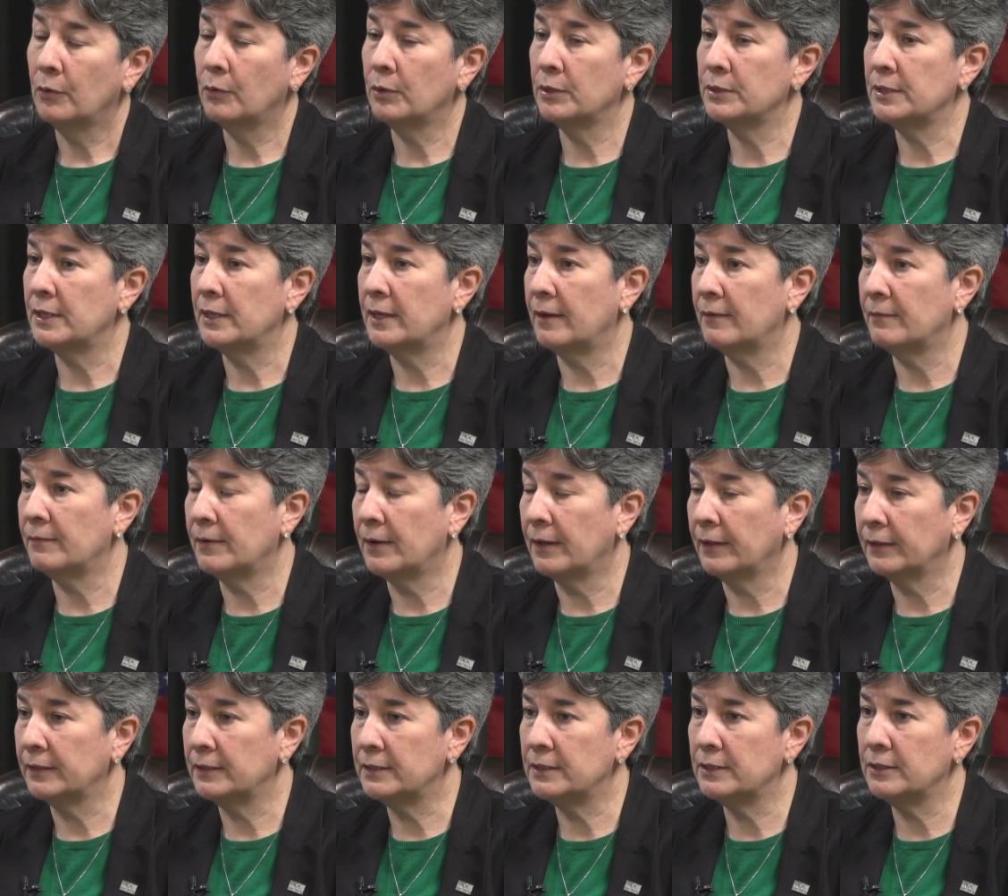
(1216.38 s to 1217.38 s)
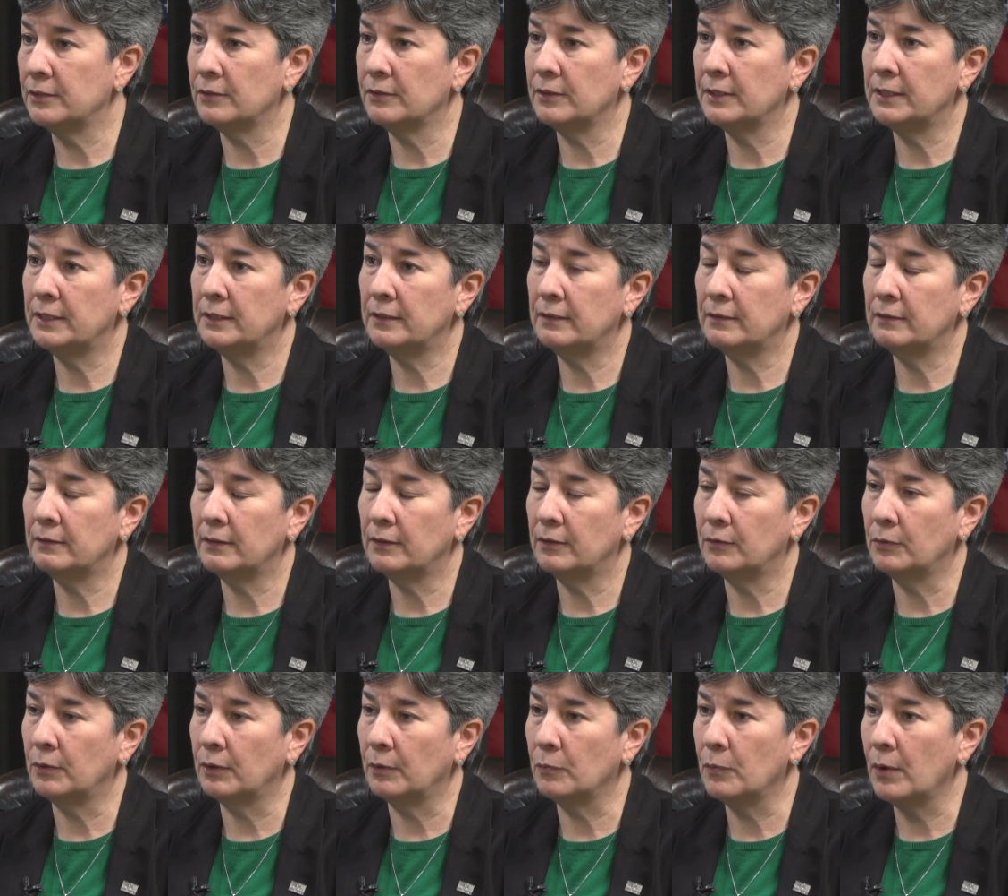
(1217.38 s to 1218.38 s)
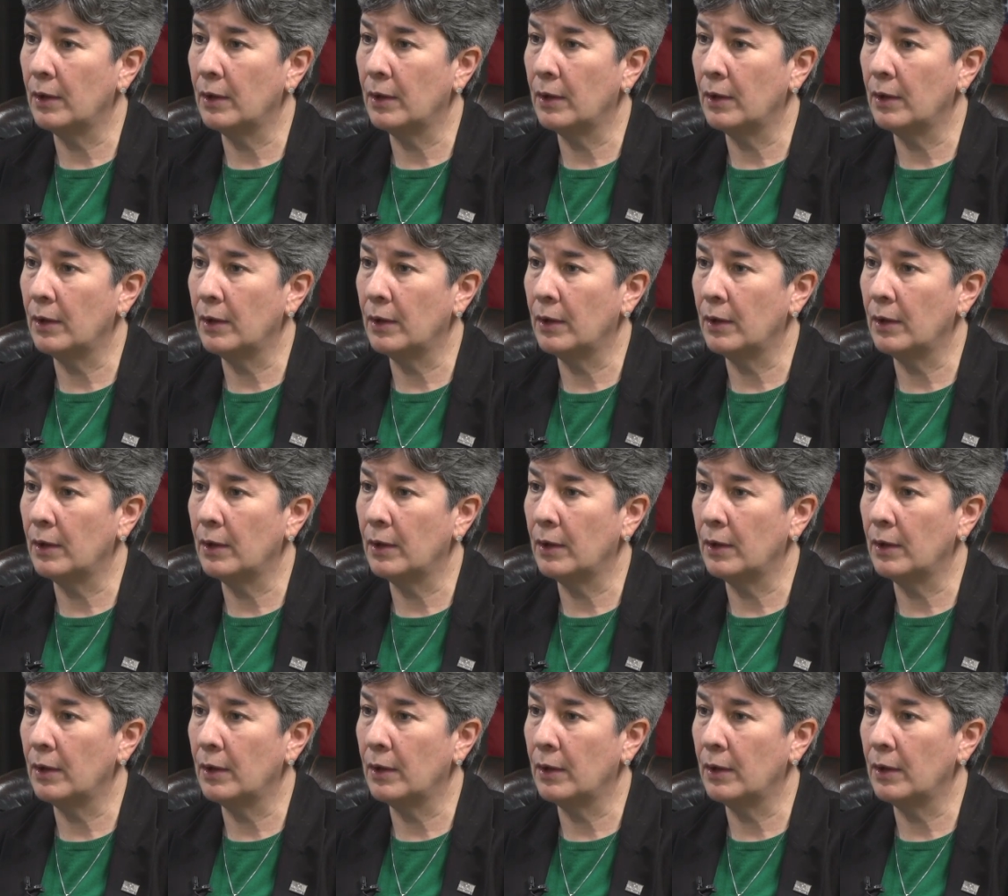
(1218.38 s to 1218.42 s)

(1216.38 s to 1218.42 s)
or to have volunteering or